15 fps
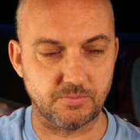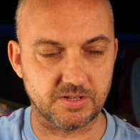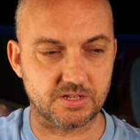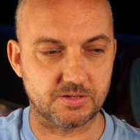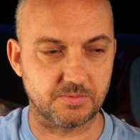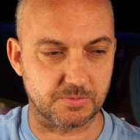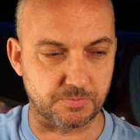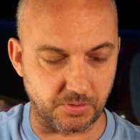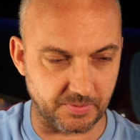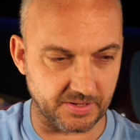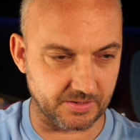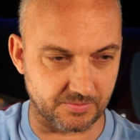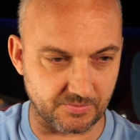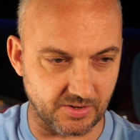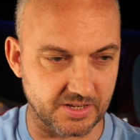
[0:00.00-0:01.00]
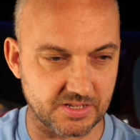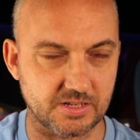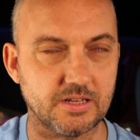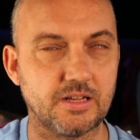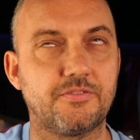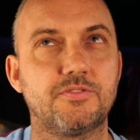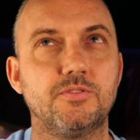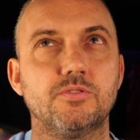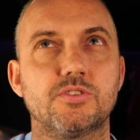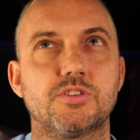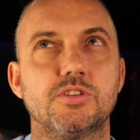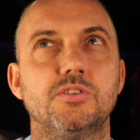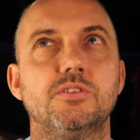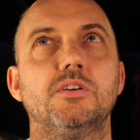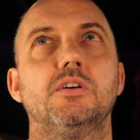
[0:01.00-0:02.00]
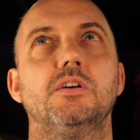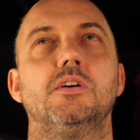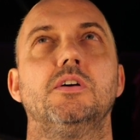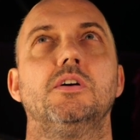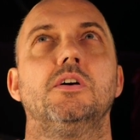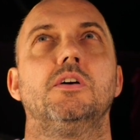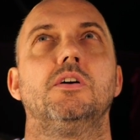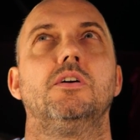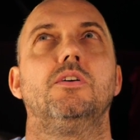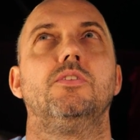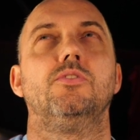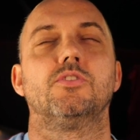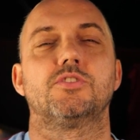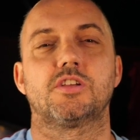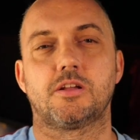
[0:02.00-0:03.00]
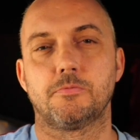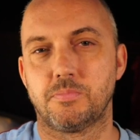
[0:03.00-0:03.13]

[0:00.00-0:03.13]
which is probably a reason enough not to